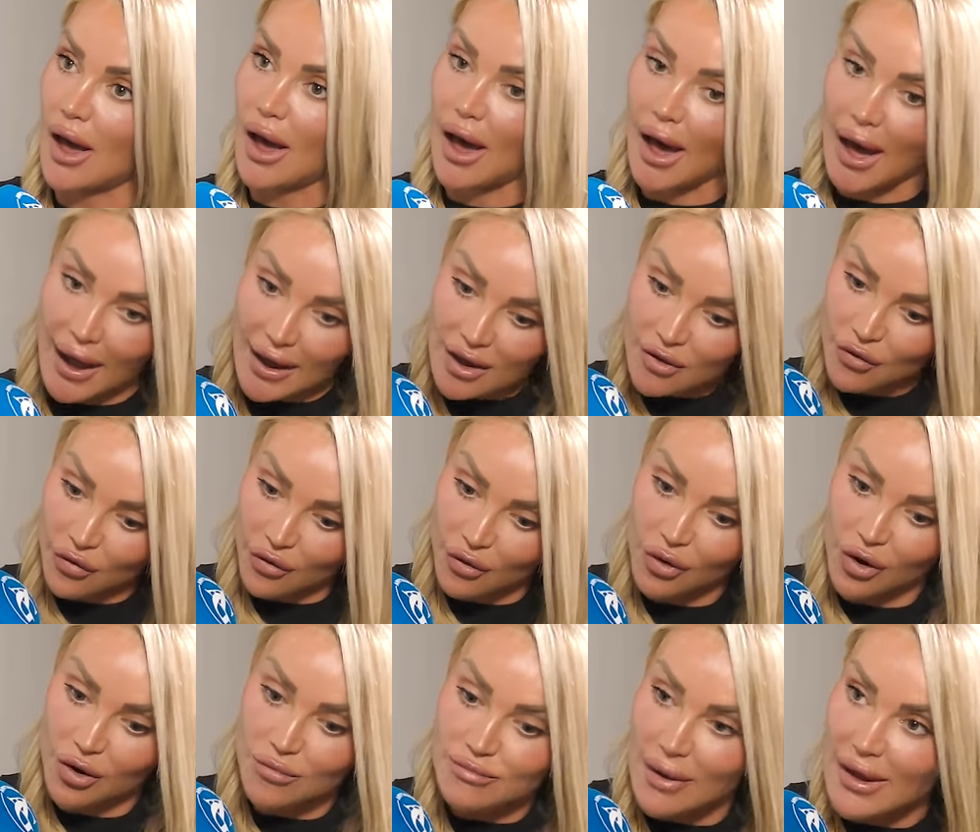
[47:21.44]
I
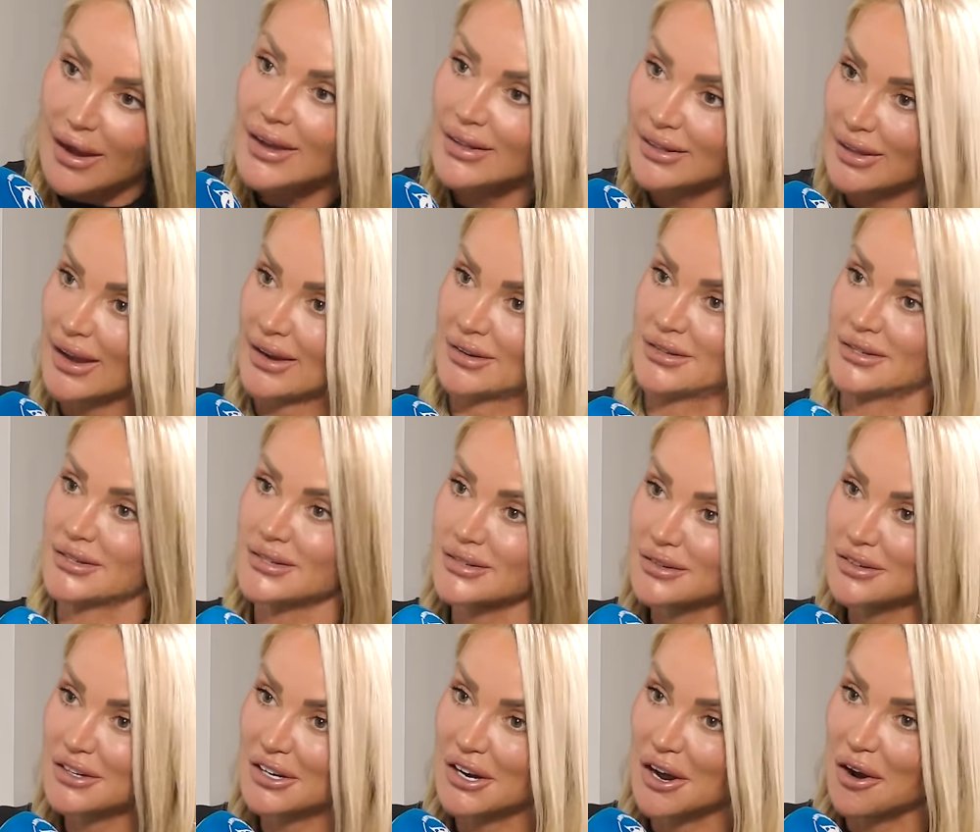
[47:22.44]
fucking made this.
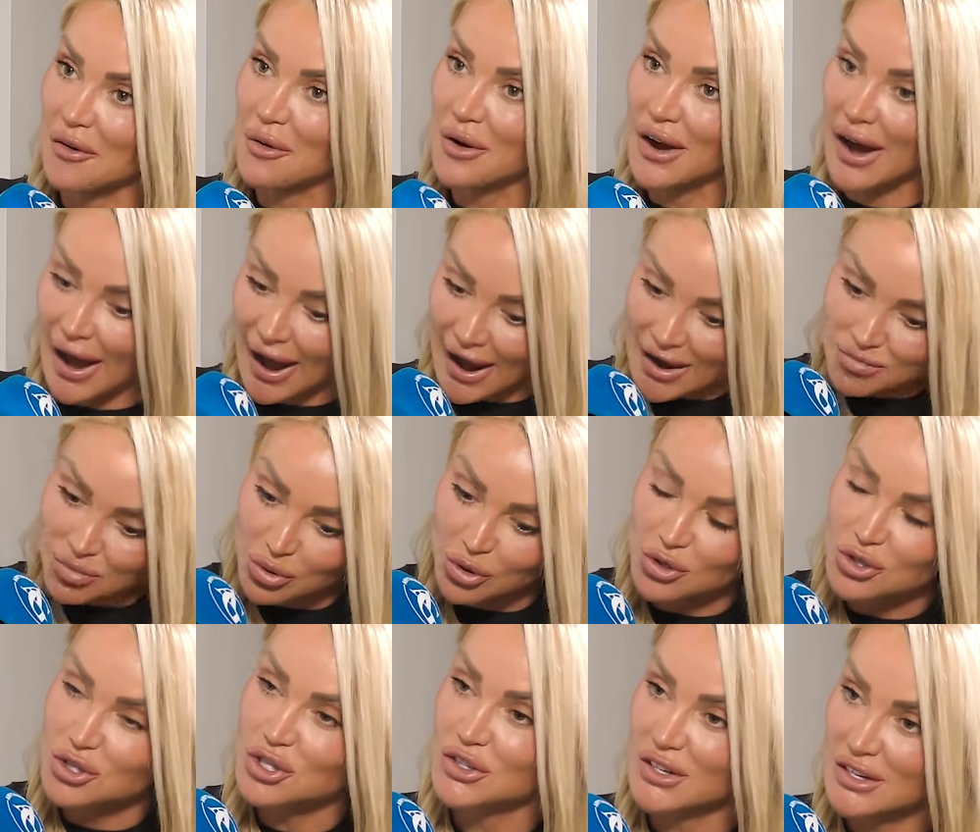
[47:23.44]
You know, I
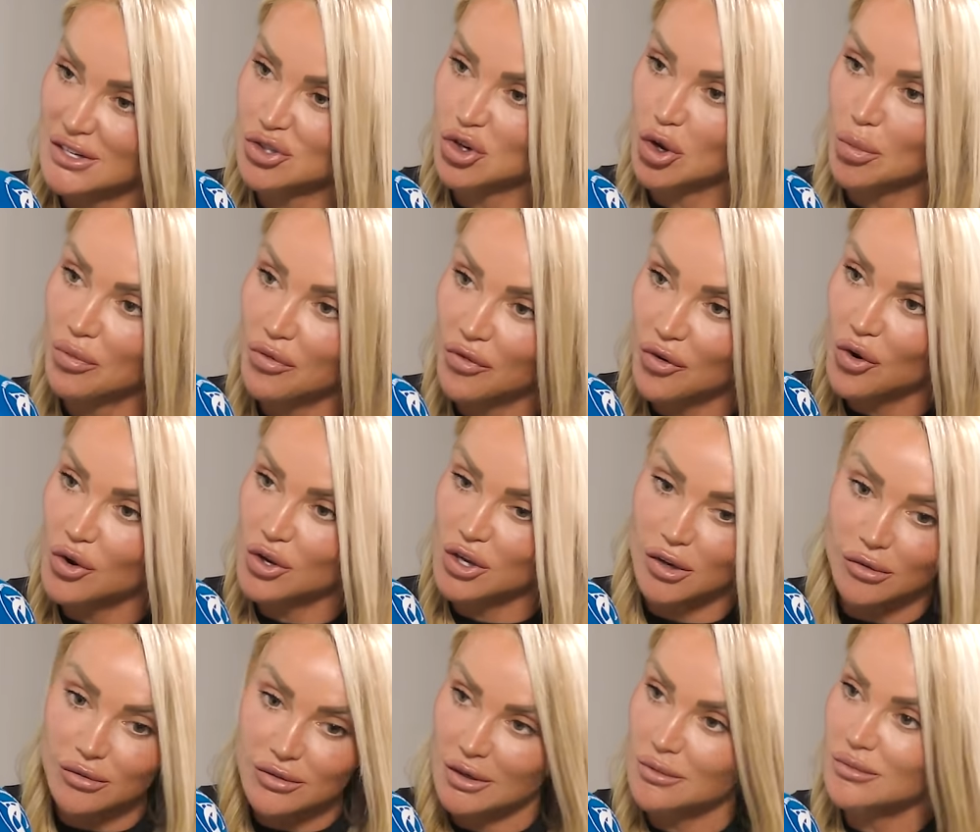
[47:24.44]
pushed this up for
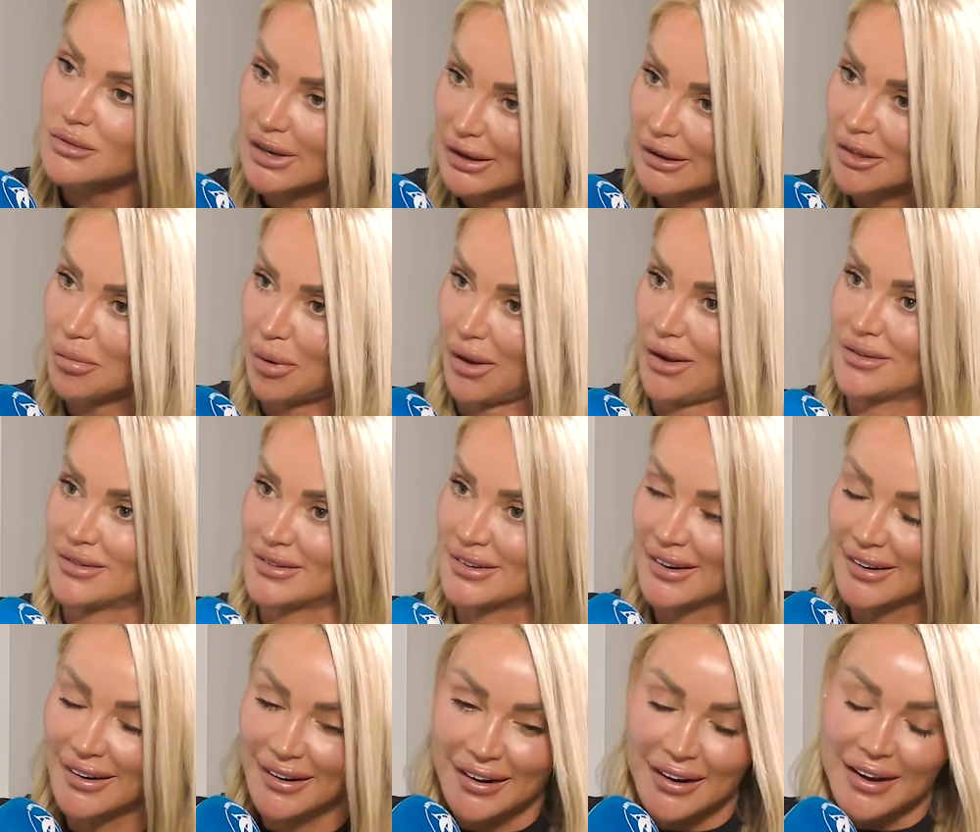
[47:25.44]
you. Don't take the piss.
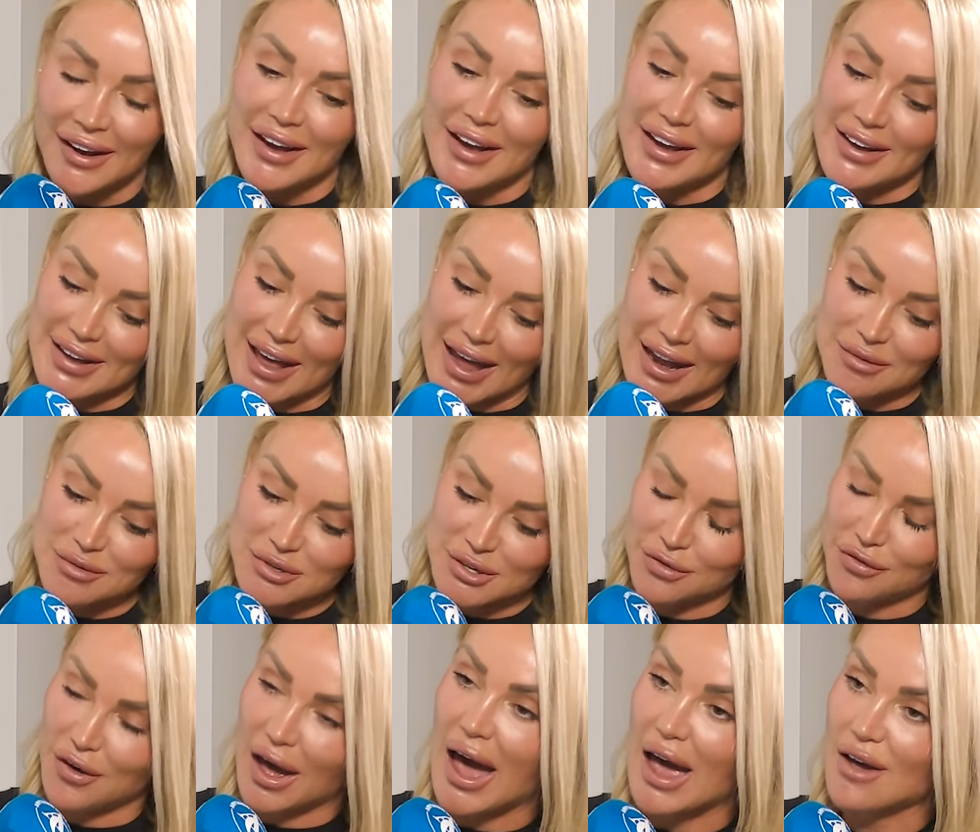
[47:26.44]
Mm-hmm. Yeah, it was a
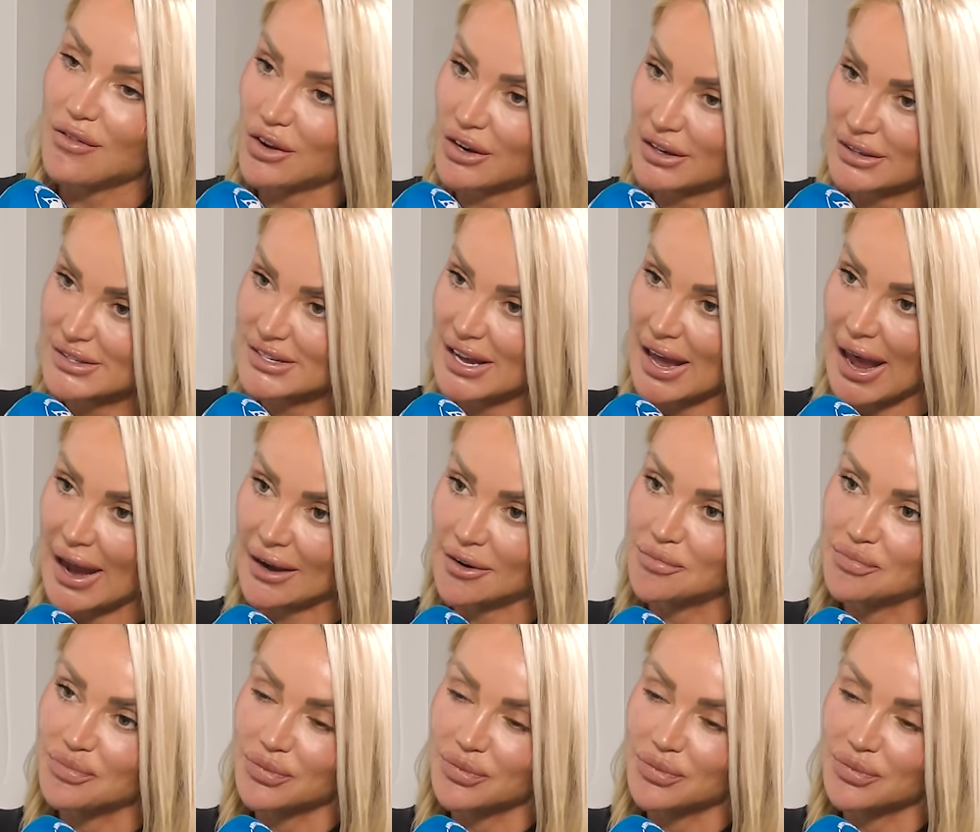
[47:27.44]
fiver and ten.